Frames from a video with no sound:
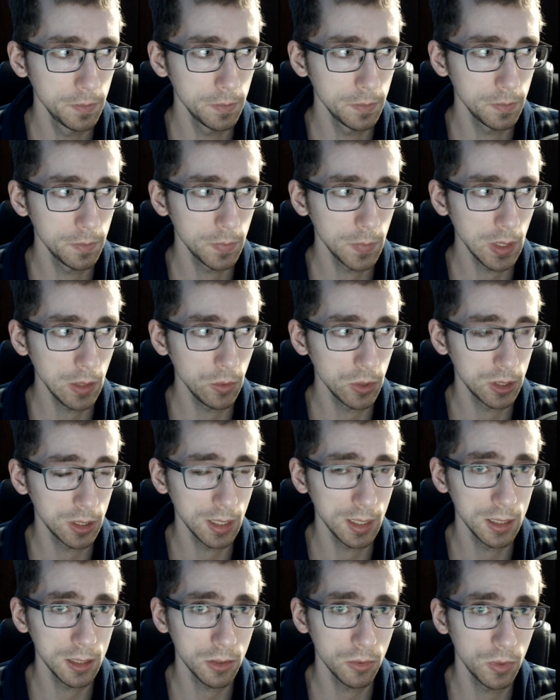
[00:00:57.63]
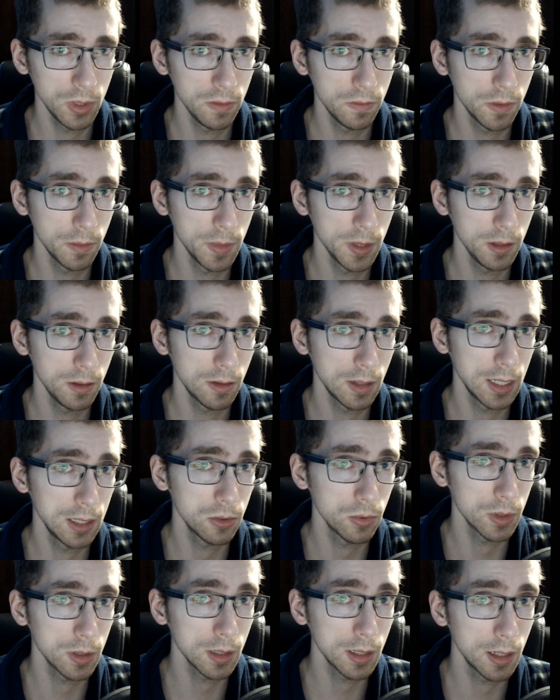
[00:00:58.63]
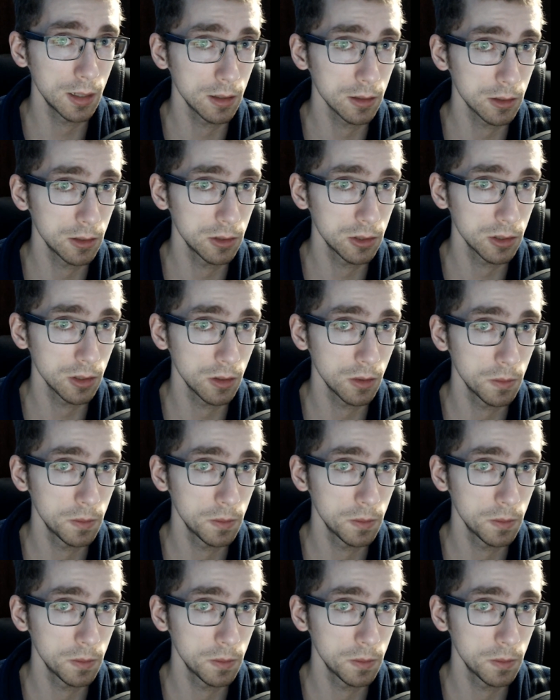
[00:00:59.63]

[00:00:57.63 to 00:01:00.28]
It was nice to refamiliarize with the characters, though.